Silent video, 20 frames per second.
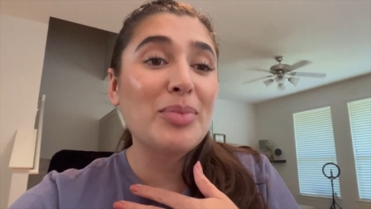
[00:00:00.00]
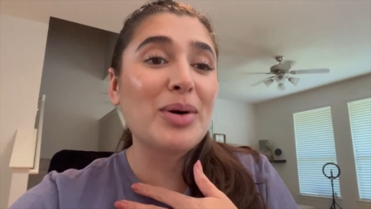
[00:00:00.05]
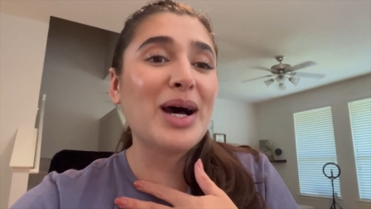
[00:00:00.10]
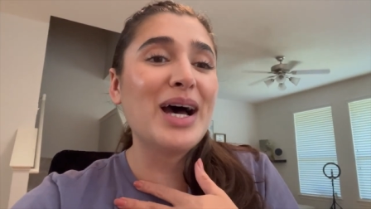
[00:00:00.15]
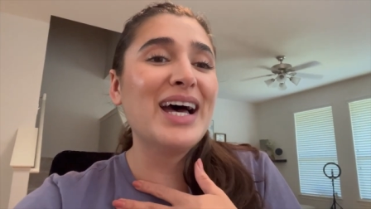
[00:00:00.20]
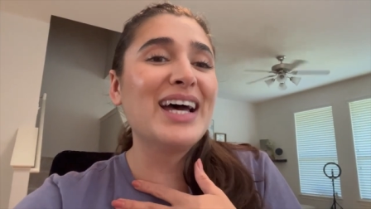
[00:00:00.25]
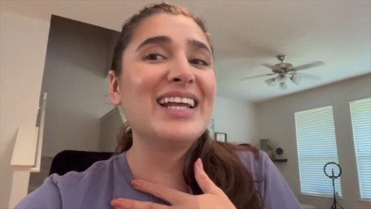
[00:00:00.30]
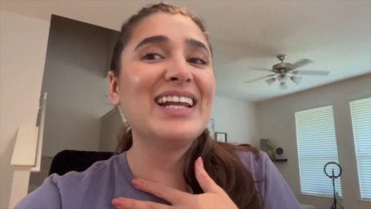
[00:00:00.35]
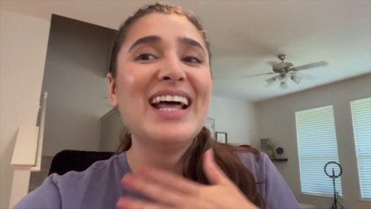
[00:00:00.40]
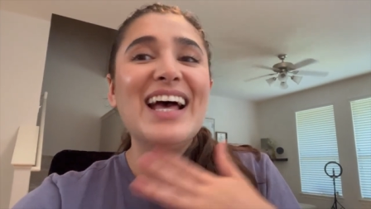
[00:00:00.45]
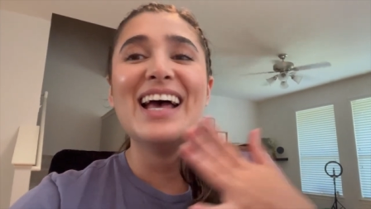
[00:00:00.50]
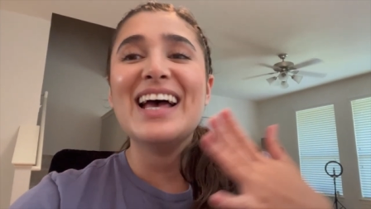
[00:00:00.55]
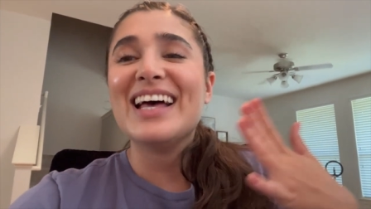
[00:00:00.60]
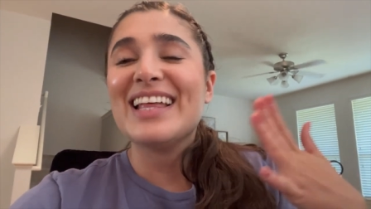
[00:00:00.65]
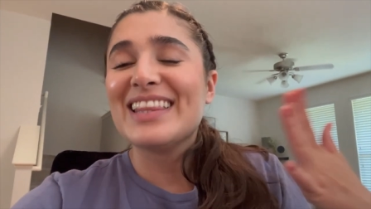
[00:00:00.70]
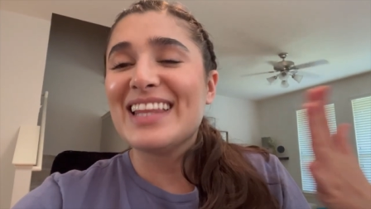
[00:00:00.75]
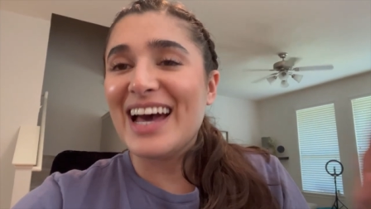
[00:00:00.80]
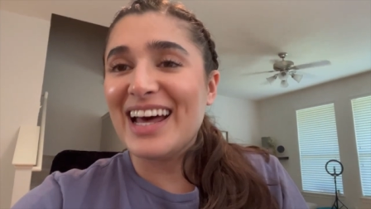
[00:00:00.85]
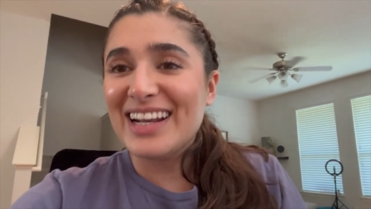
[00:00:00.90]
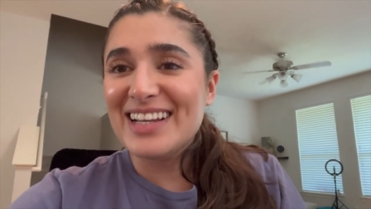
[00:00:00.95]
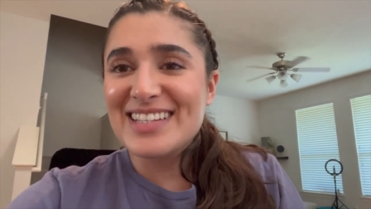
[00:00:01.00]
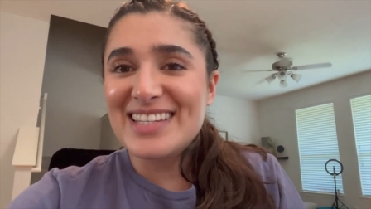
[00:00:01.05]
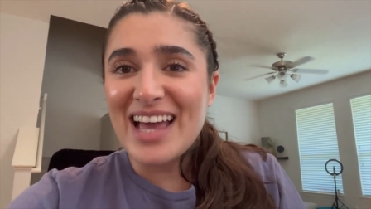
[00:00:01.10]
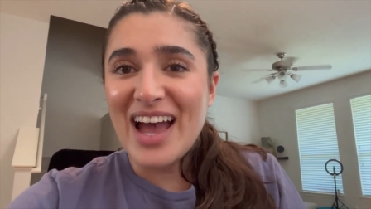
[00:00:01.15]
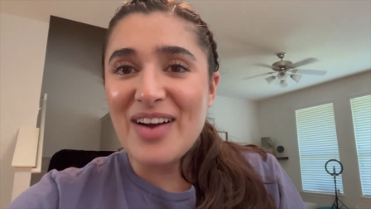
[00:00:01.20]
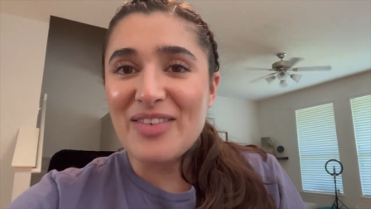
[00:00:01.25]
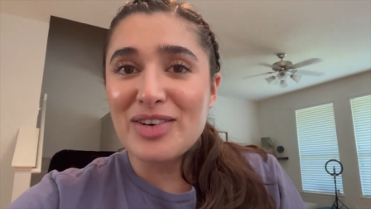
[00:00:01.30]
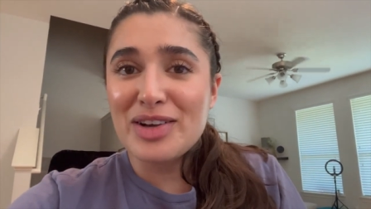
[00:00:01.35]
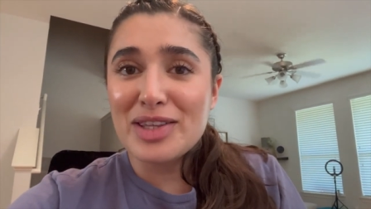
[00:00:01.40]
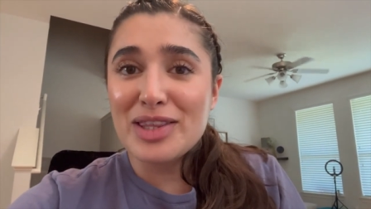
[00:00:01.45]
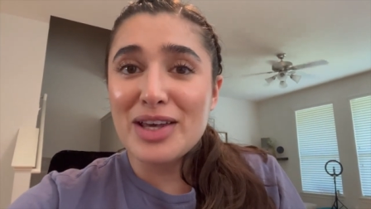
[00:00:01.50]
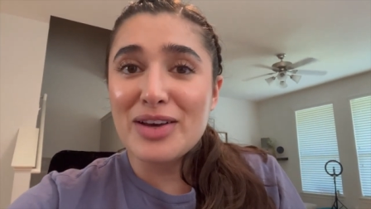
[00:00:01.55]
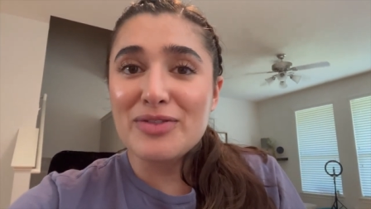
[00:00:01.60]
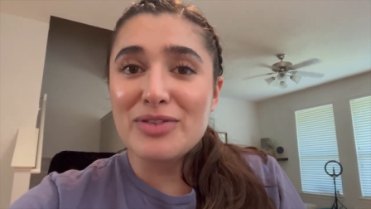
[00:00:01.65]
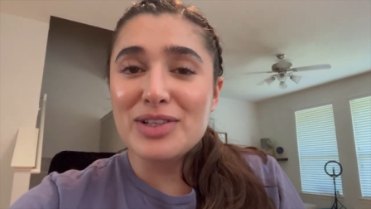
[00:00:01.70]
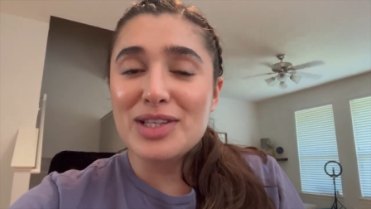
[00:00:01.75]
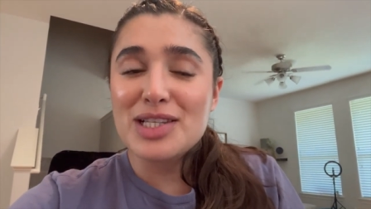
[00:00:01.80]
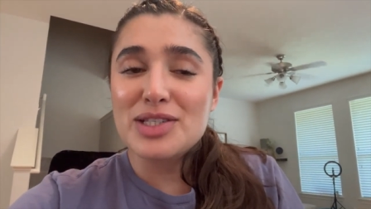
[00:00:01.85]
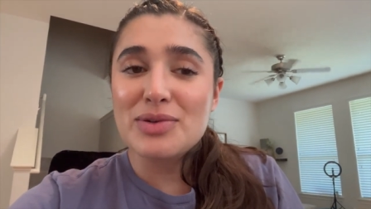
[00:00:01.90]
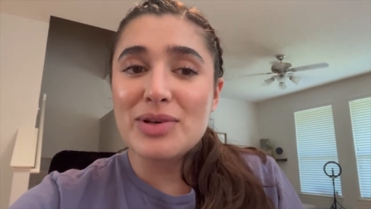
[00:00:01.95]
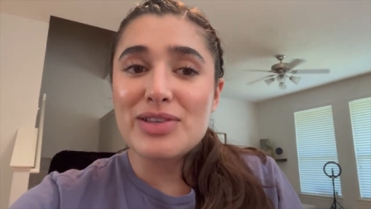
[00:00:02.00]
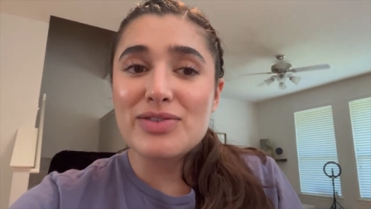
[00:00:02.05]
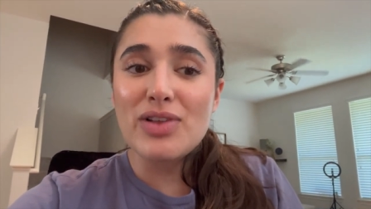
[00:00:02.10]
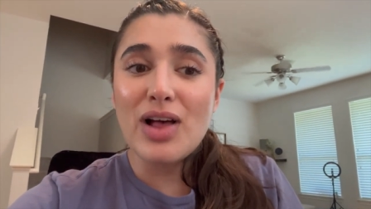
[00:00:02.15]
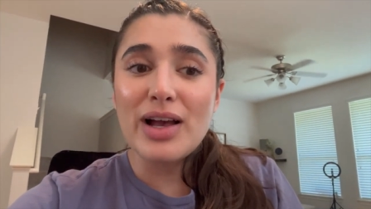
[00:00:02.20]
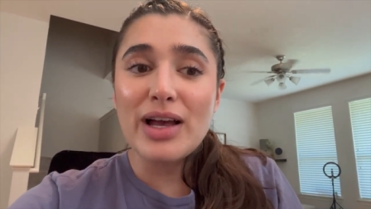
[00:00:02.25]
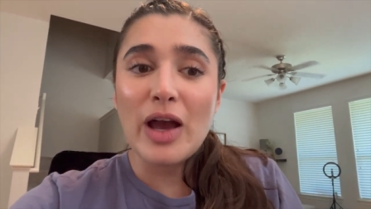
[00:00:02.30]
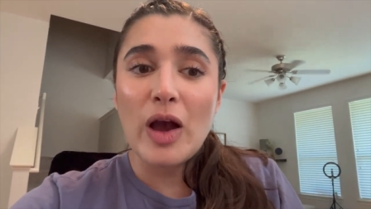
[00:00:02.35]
But that is everything for this week's vlog.